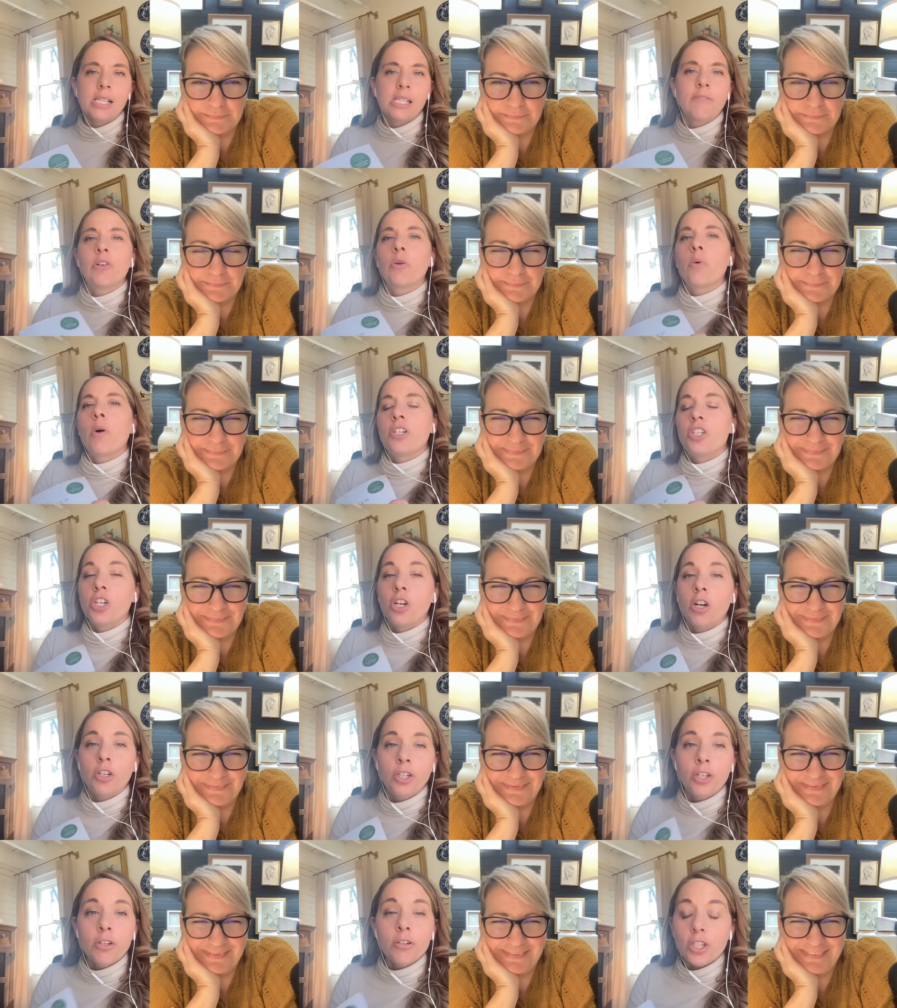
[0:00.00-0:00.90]
Speaker 1: if you're watching
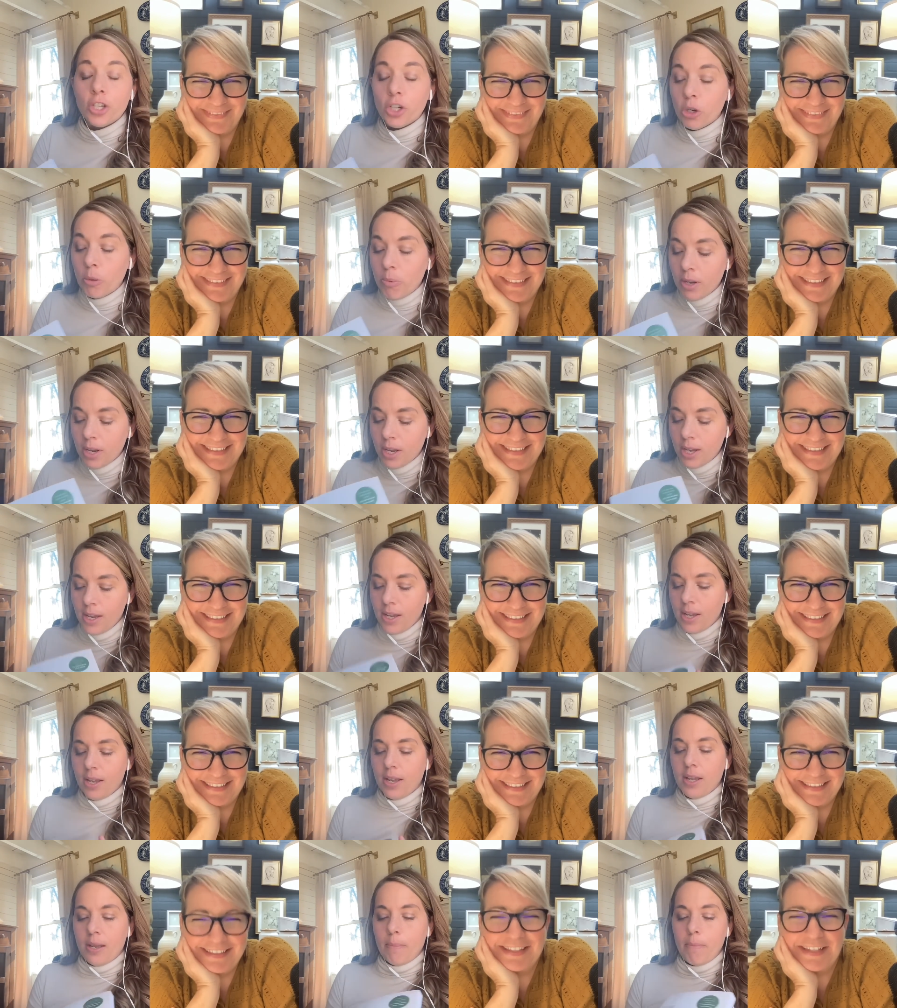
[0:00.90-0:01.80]
on YouTube.
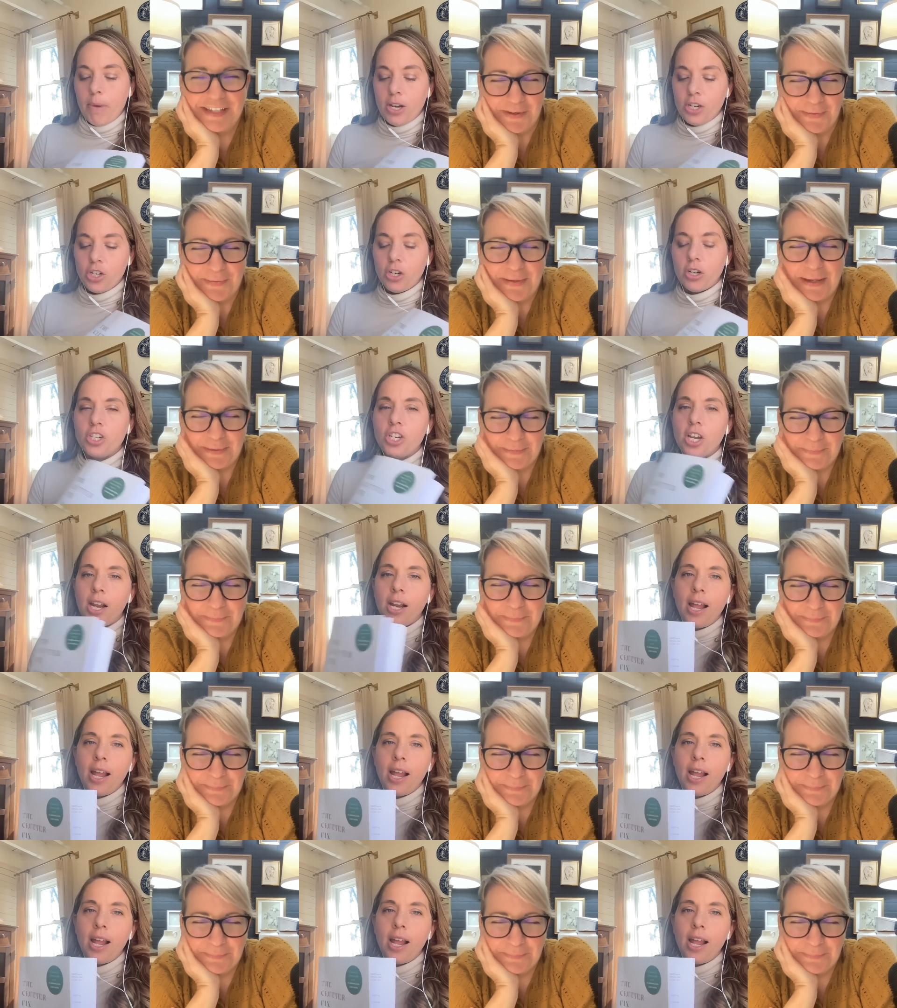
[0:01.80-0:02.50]
Make sure to check it